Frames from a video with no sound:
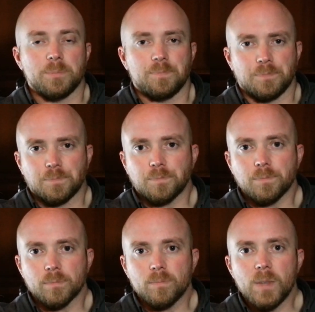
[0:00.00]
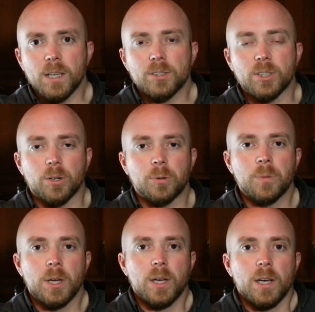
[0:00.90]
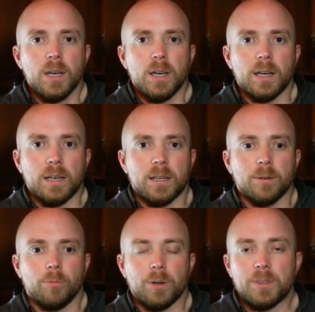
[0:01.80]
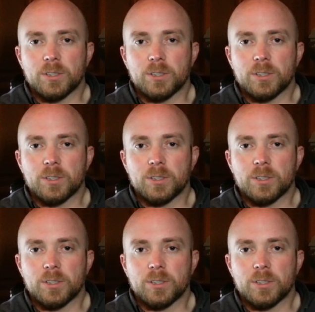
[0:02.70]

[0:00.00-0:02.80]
And so what